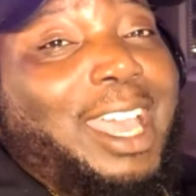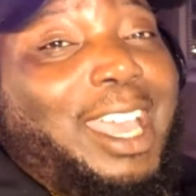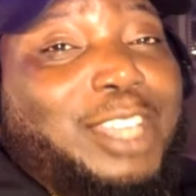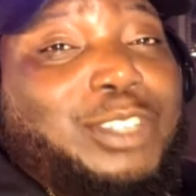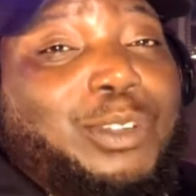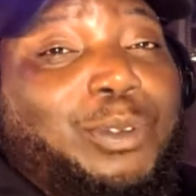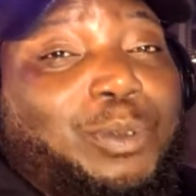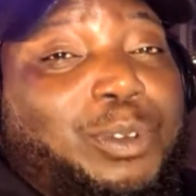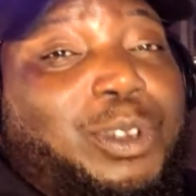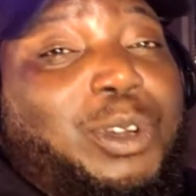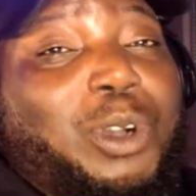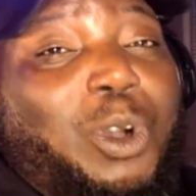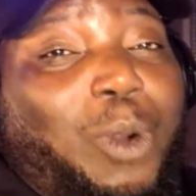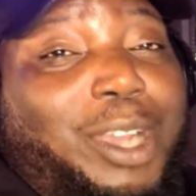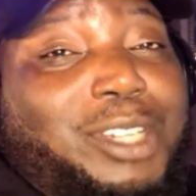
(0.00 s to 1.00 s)
is the real
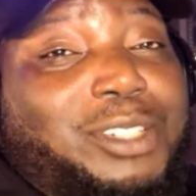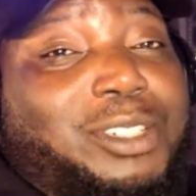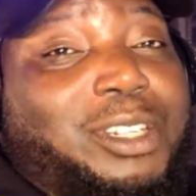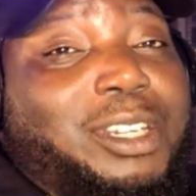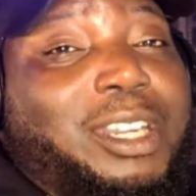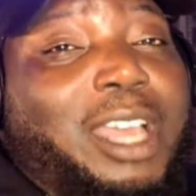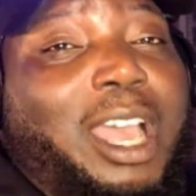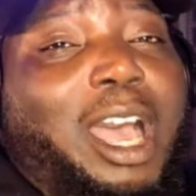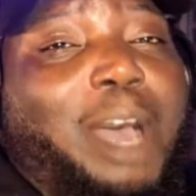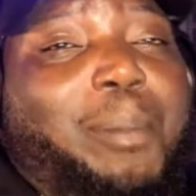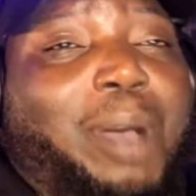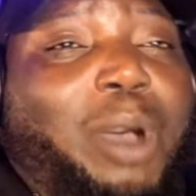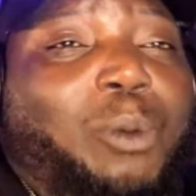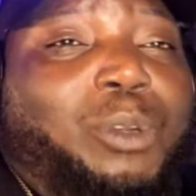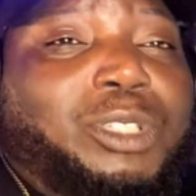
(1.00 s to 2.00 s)
question
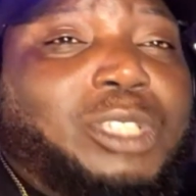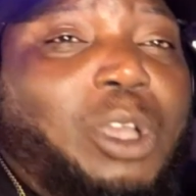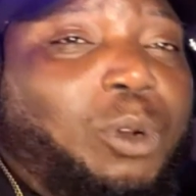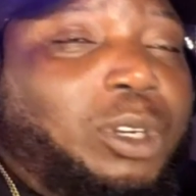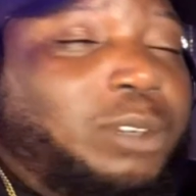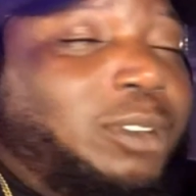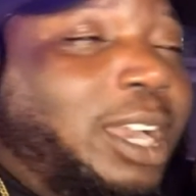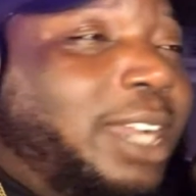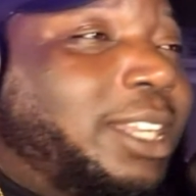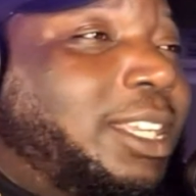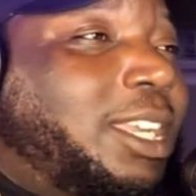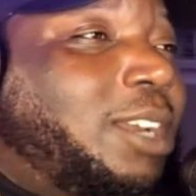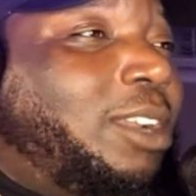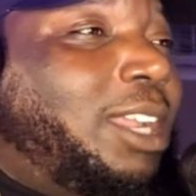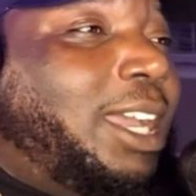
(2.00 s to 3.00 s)
about what's going around in
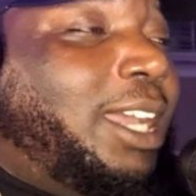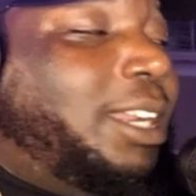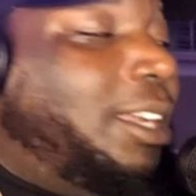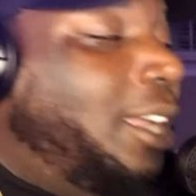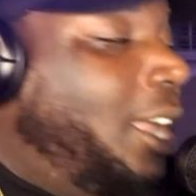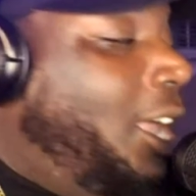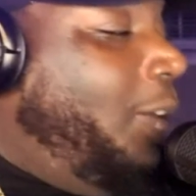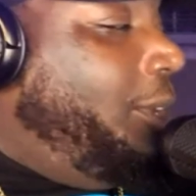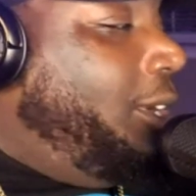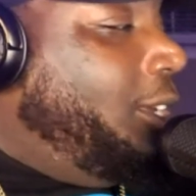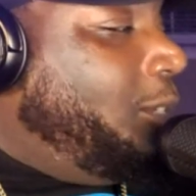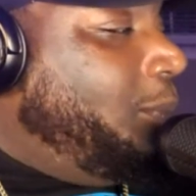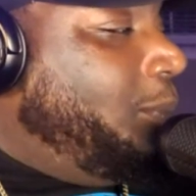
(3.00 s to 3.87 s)
Carolina. Because